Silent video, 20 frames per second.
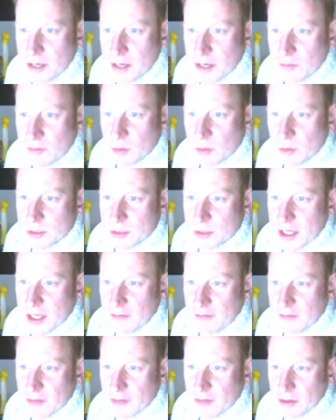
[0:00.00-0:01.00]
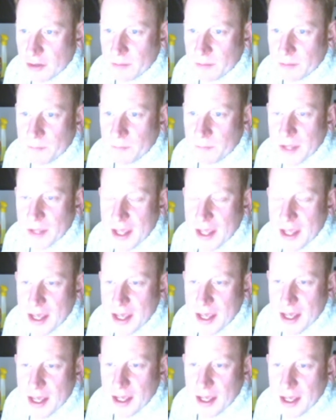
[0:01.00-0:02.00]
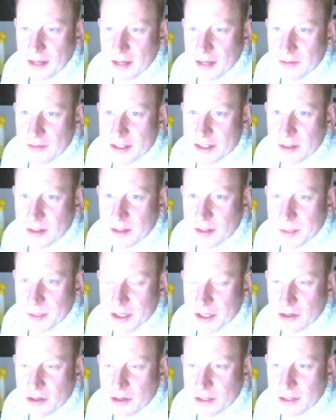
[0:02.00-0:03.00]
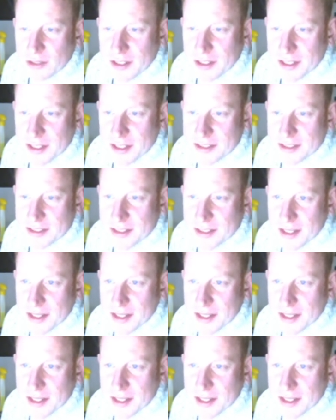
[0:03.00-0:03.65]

wall telephone, and the reason I'm including this